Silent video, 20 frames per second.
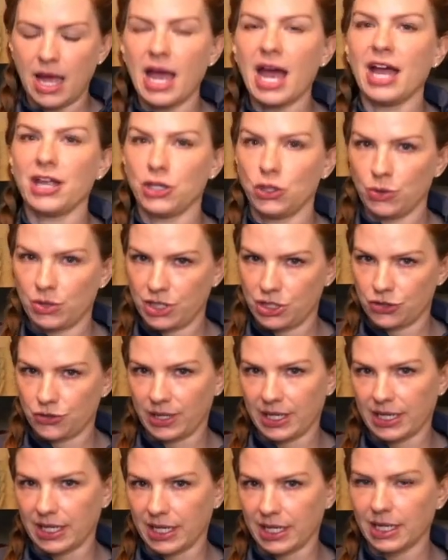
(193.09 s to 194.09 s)
and you can
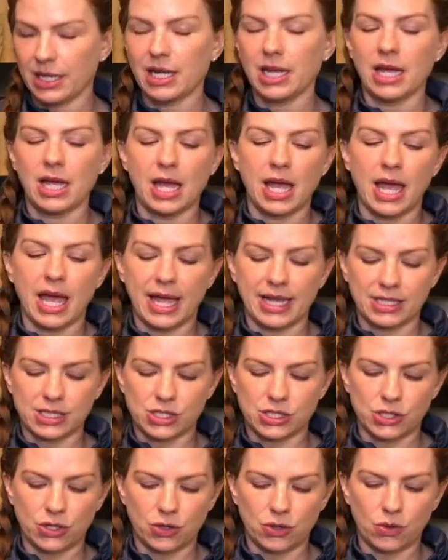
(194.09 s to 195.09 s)
drink it. And
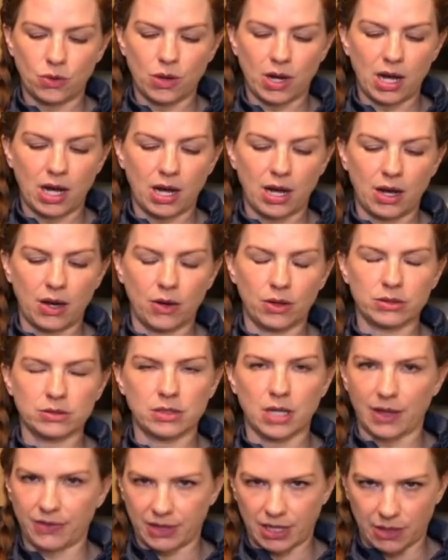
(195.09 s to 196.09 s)
so,
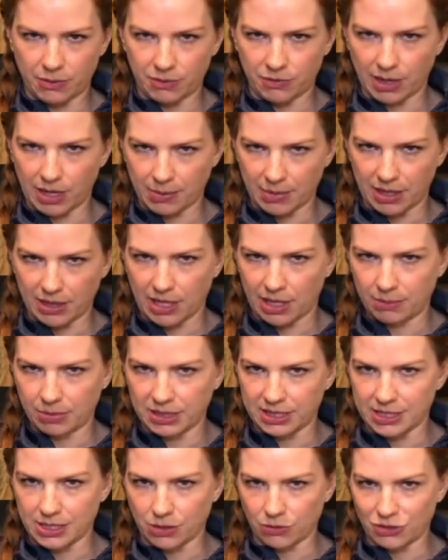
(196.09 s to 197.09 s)
not that I would recommend that,
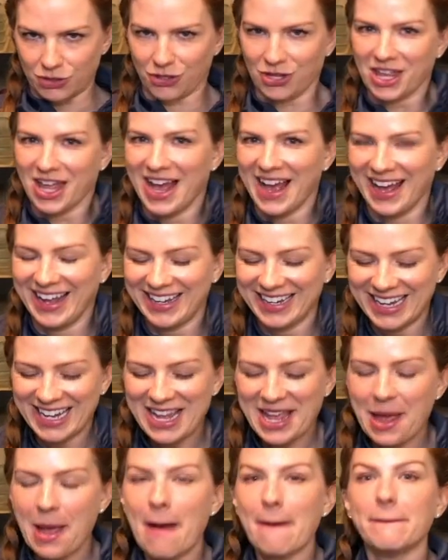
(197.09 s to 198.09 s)
please don't do that.
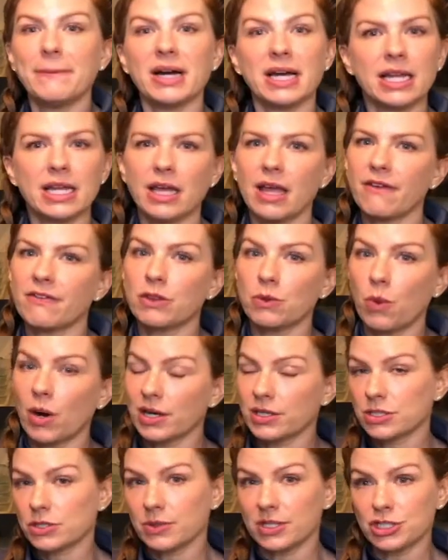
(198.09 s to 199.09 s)
But if the water
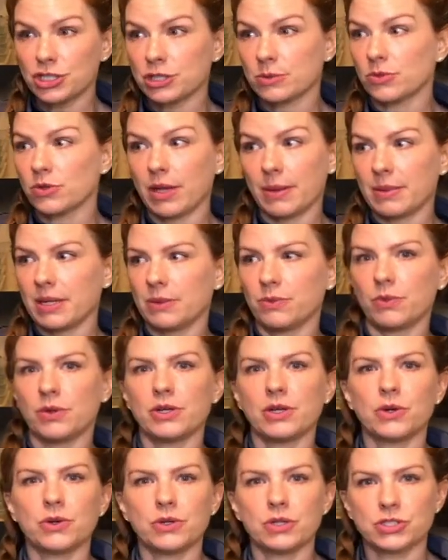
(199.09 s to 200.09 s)
is questionable, I mean, when you
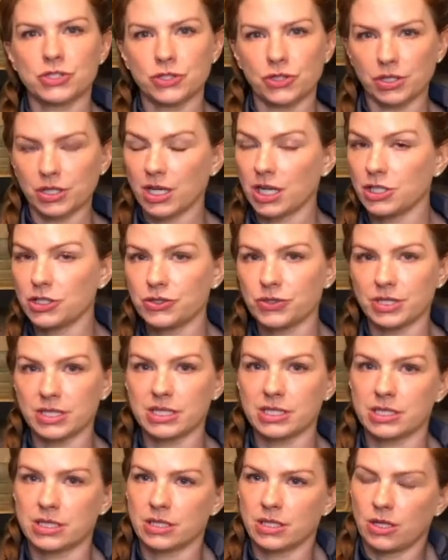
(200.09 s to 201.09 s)
go to certain
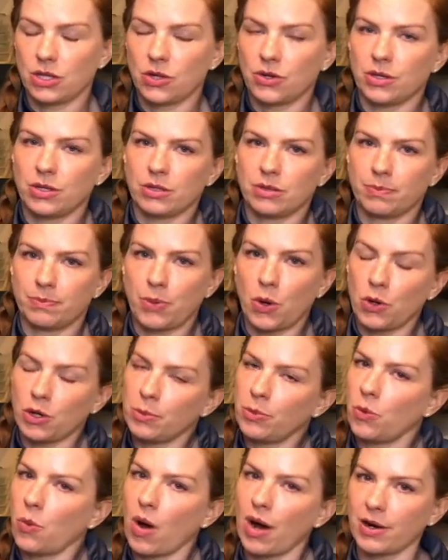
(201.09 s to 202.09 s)
countries,
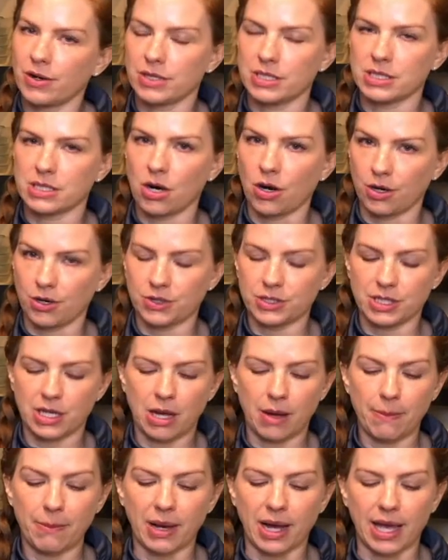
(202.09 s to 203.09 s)
potable water is harder to
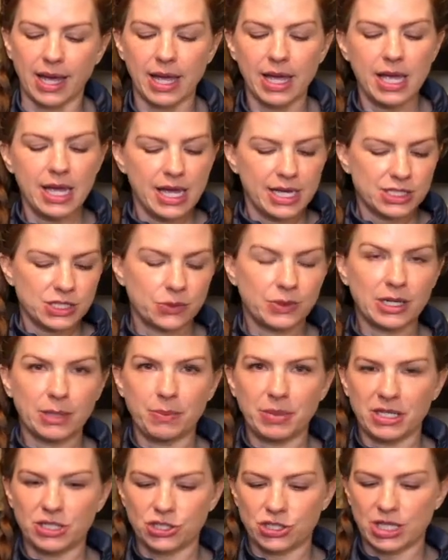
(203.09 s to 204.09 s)
come by, so in a
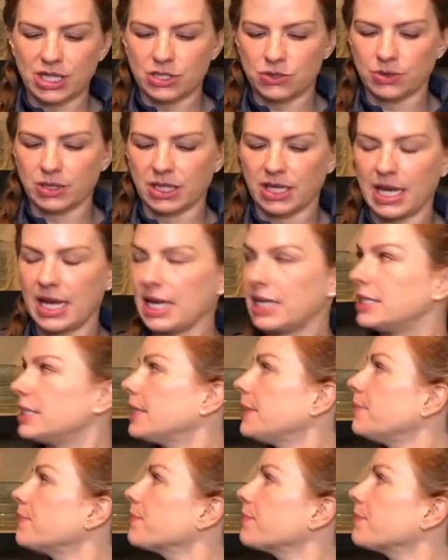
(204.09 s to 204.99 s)
pinch that's really handy.